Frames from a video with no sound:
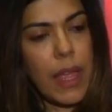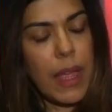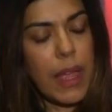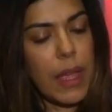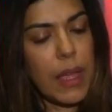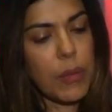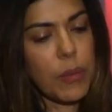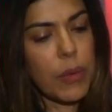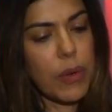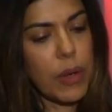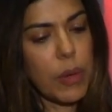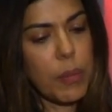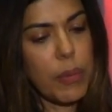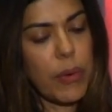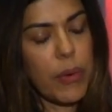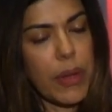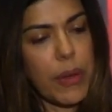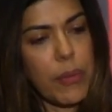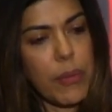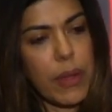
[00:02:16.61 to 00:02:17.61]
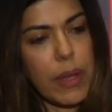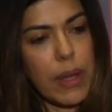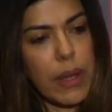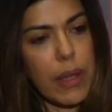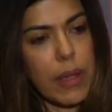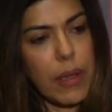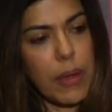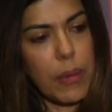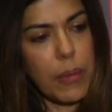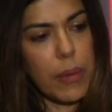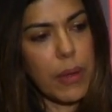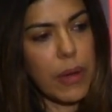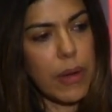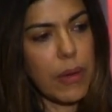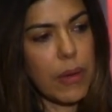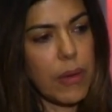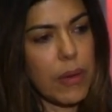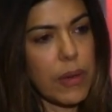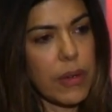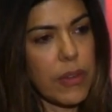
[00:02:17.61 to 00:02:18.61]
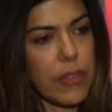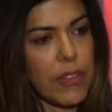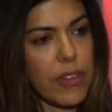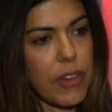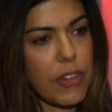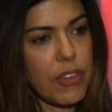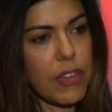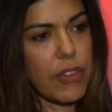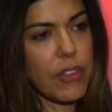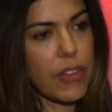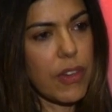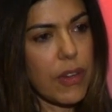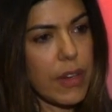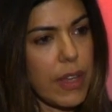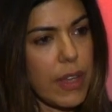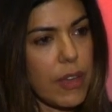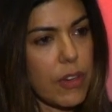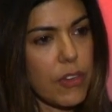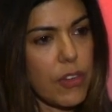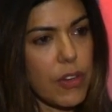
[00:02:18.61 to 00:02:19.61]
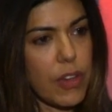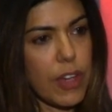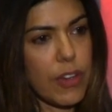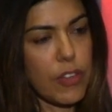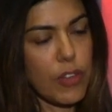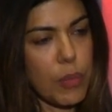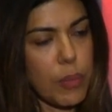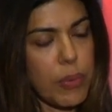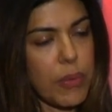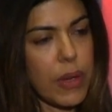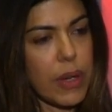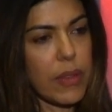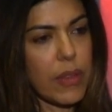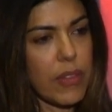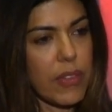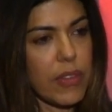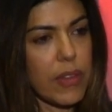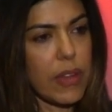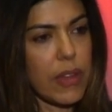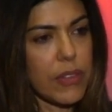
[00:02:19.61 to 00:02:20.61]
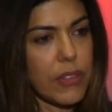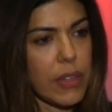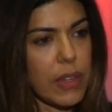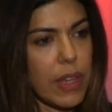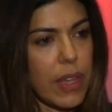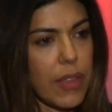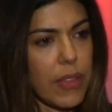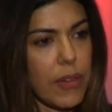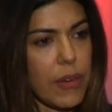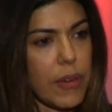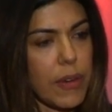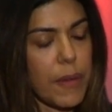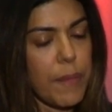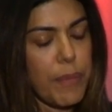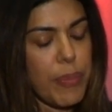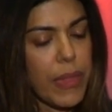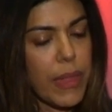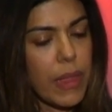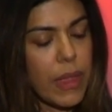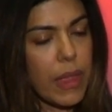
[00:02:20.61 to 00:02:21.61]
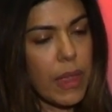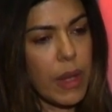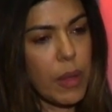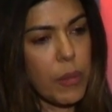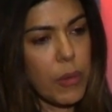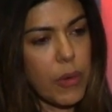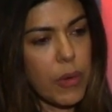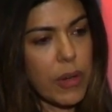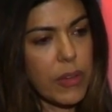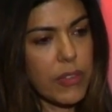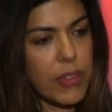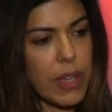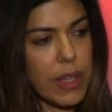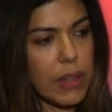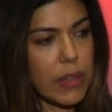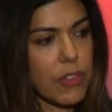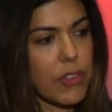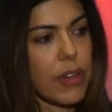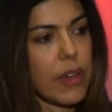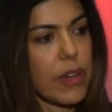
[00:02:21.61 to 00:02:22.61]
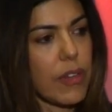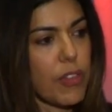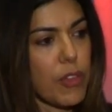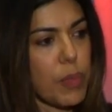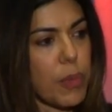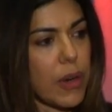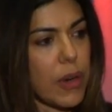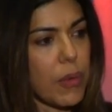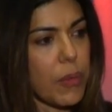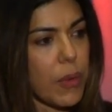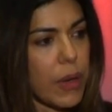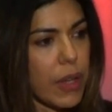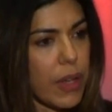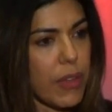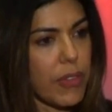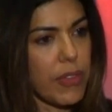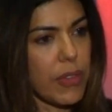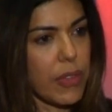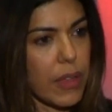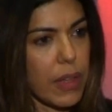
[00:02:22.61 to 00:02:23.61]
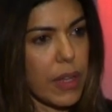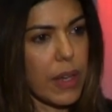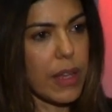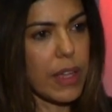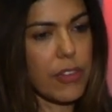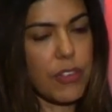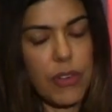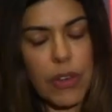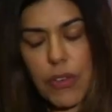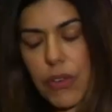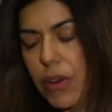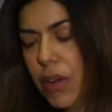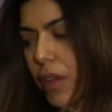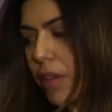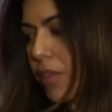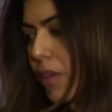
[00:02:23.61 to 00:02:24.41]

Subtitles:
And we're at a point right now where organizations are now trying to bring this all together in a more intelligent and smart way so they can actually drive a